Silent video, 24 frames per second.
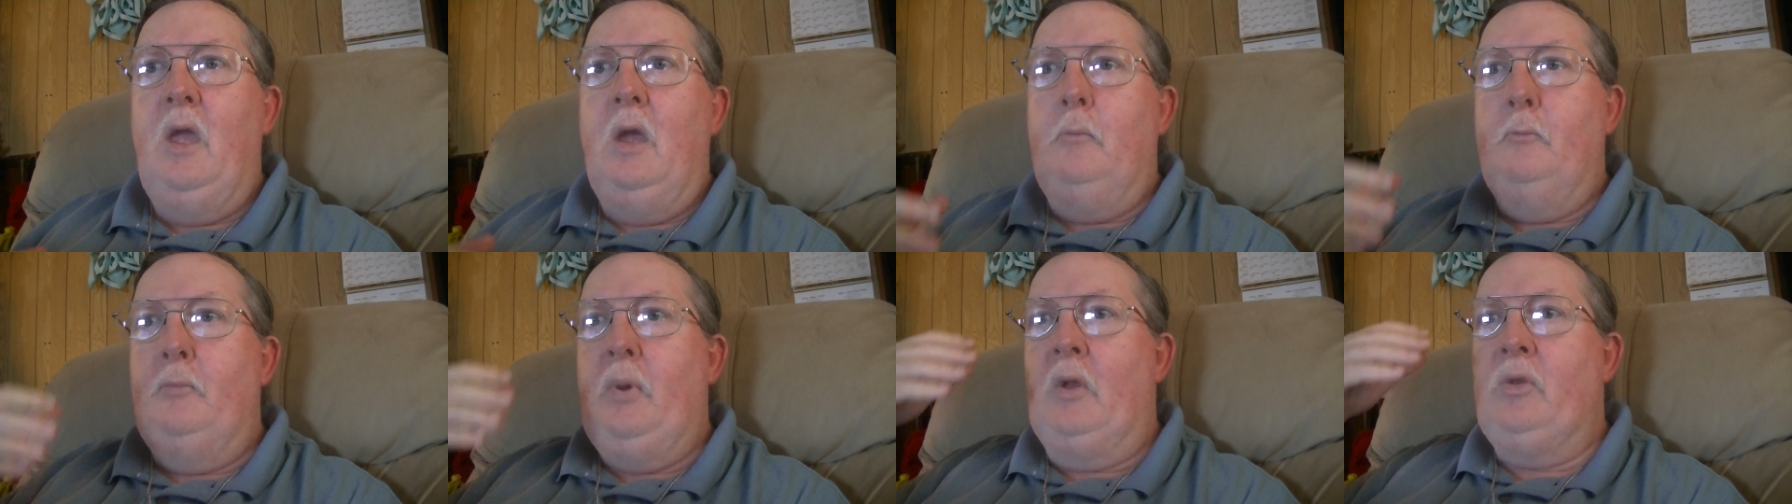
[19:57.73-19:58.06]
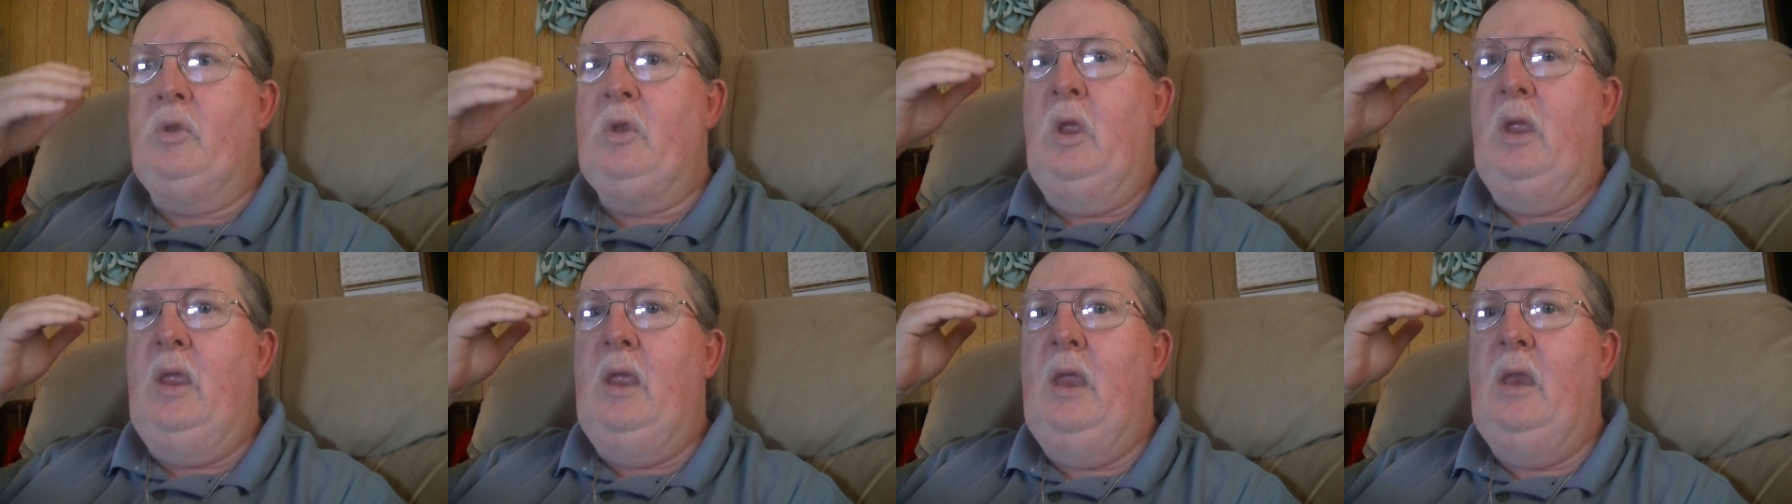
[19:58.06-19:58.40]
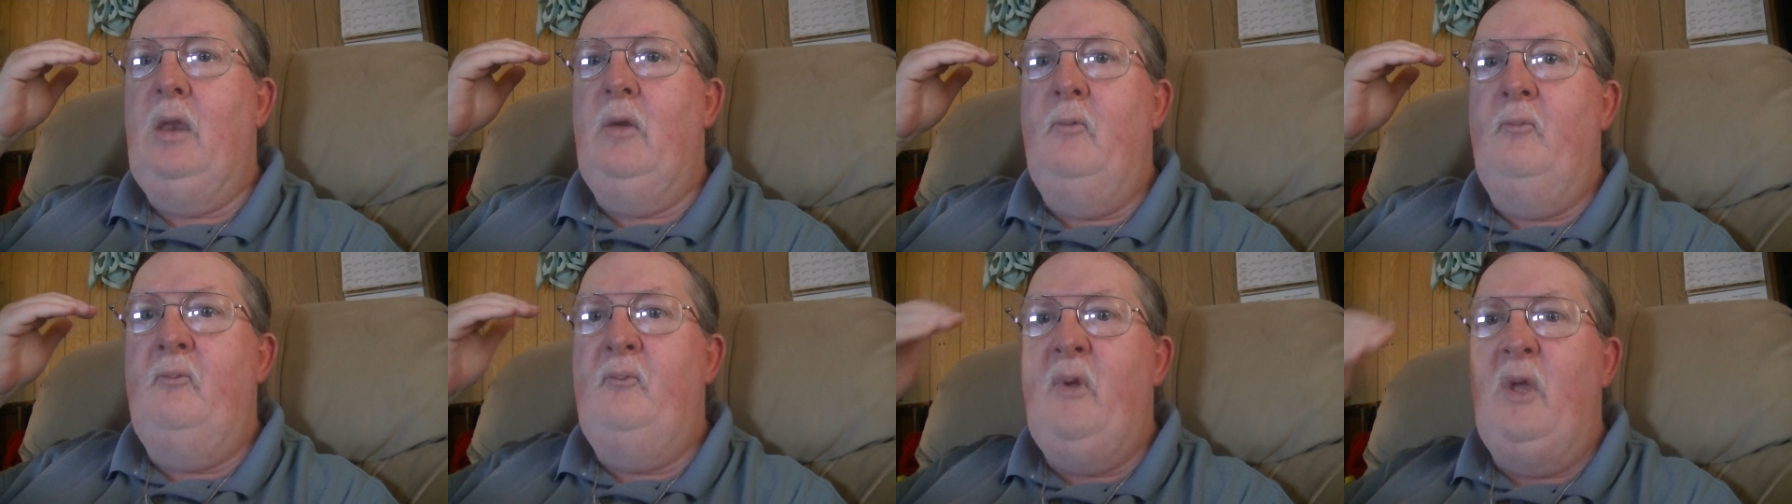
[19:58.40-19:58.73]
but the
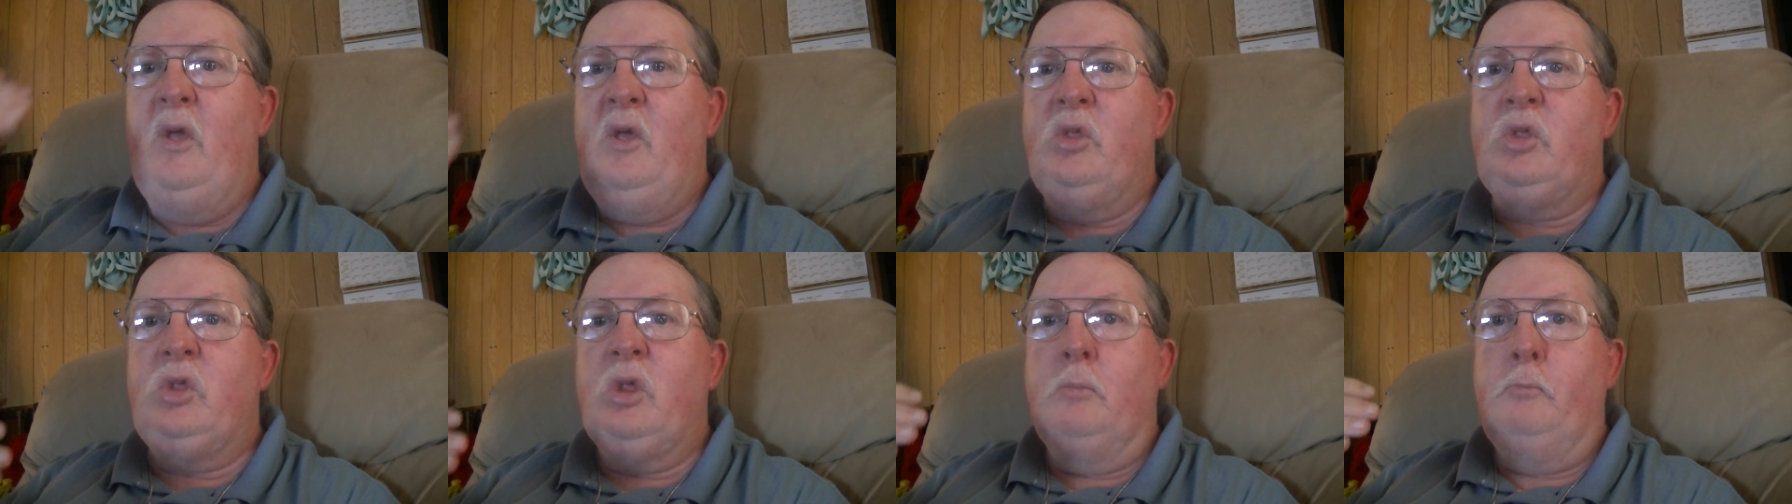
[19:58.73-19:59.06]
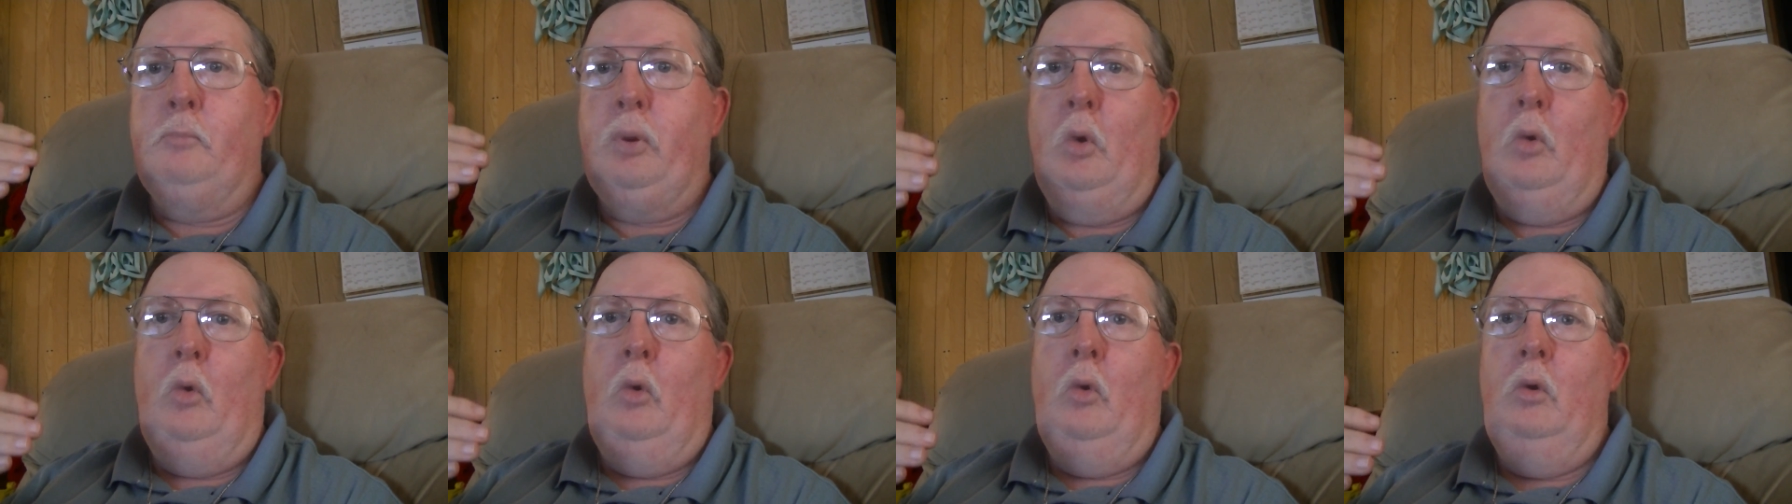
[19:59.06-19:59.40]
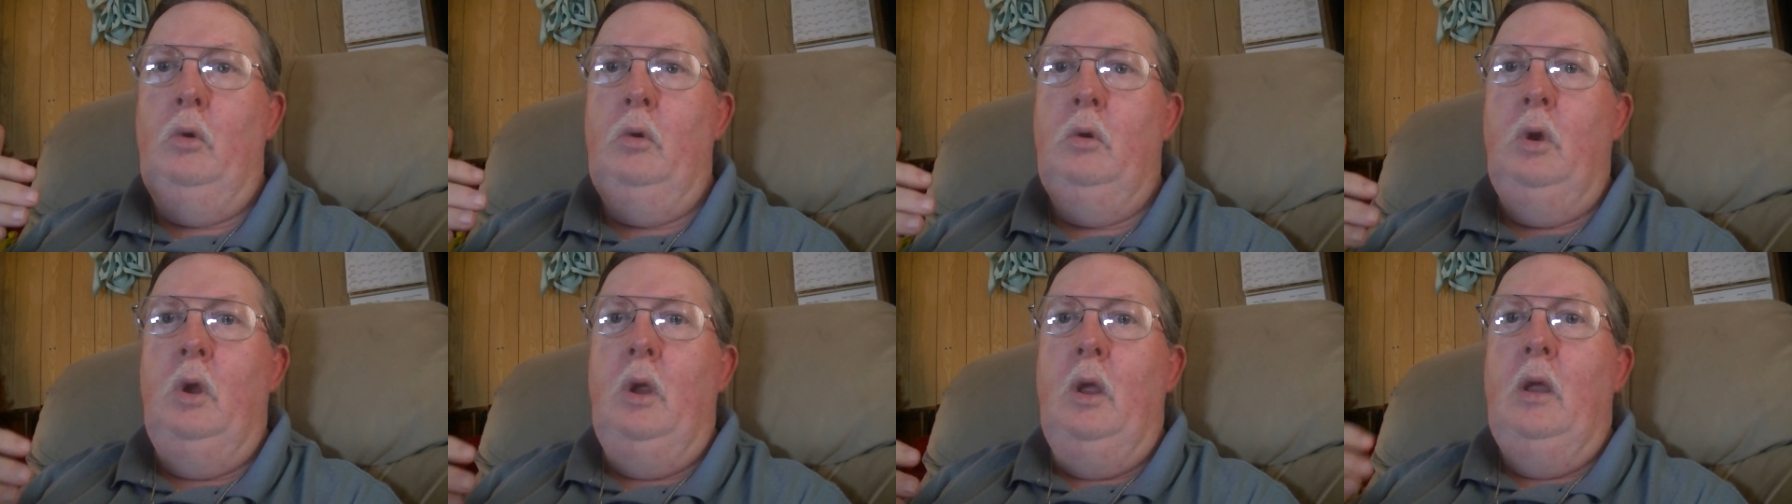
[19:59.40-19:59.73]
invisible
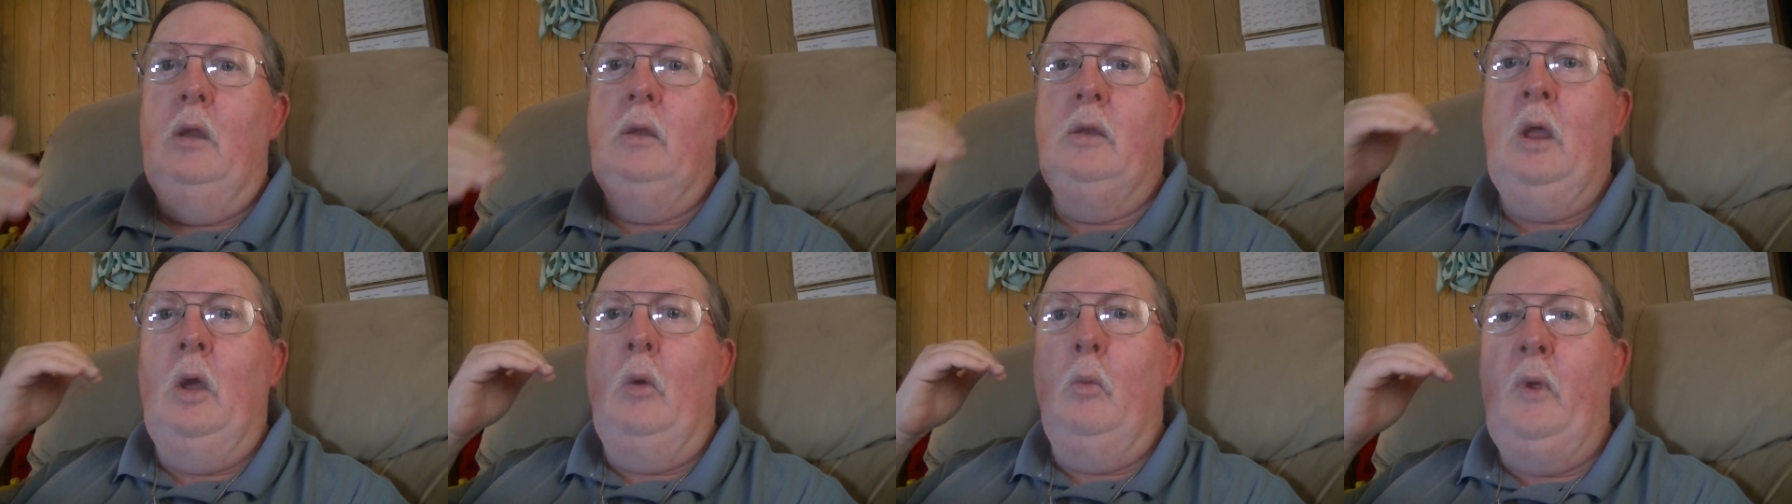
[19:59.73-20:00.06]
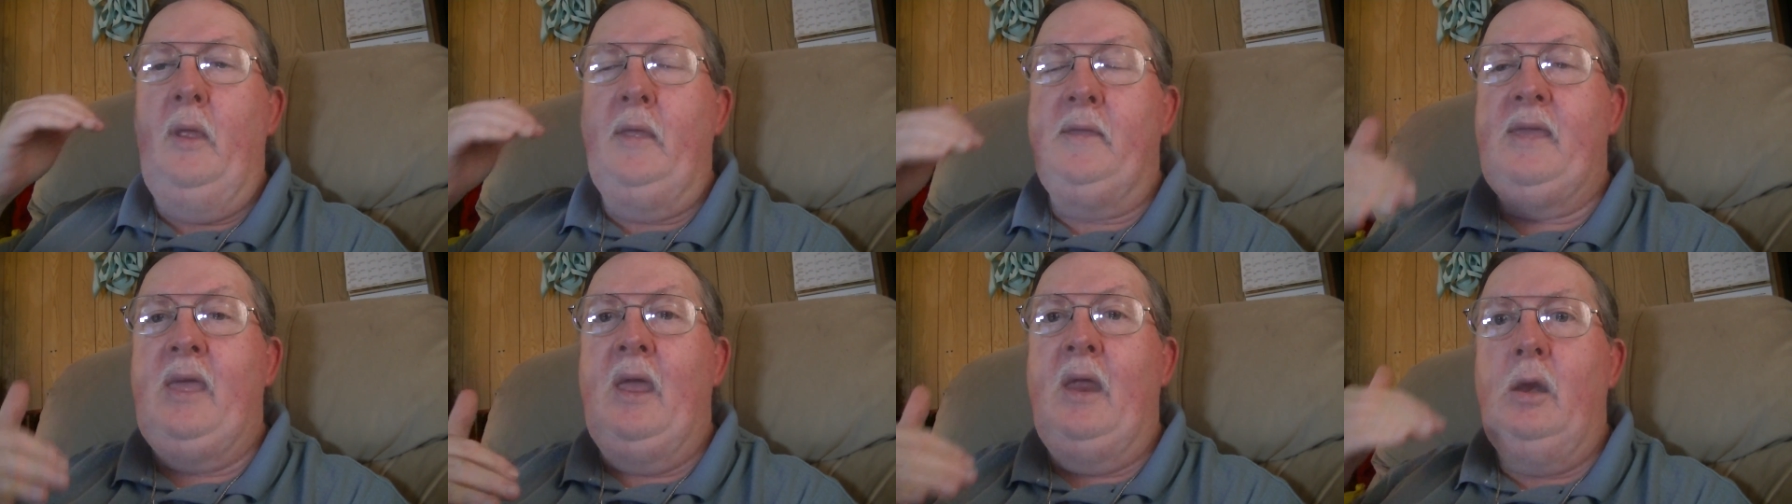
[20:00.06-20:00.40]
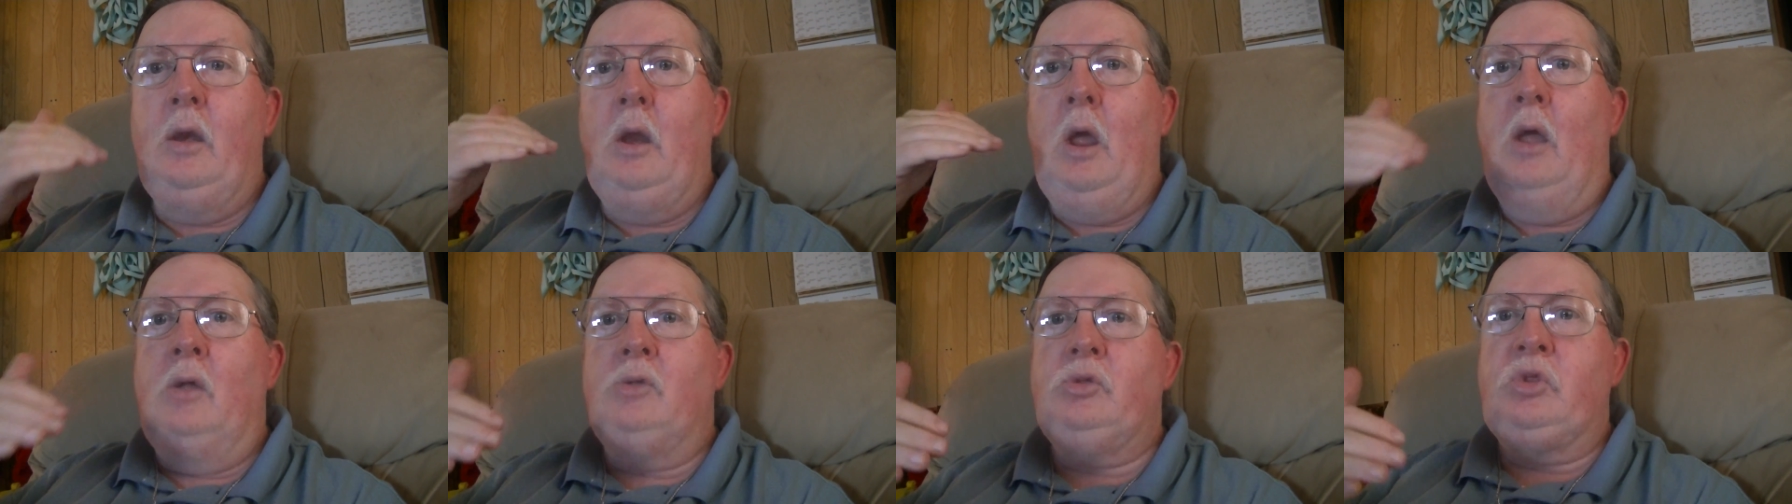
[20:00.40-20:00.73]
that we cannot